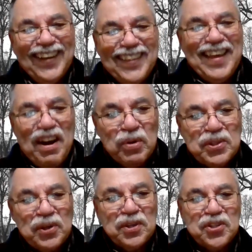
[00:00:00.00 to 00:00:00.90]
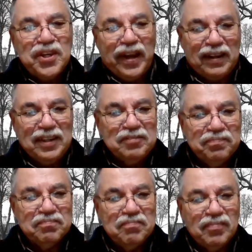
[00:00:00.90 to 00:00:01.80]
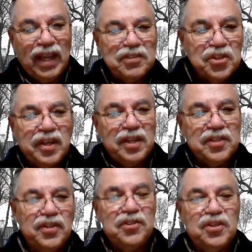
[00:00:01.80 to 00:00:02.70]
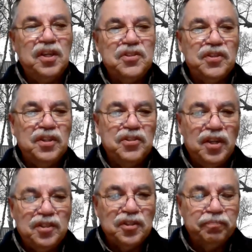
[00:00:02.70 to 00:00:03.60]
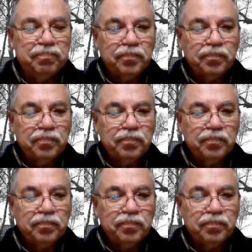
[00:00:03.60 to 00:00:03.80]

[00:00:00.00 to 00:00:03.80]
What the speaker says: that was her shtick. Education, education, education.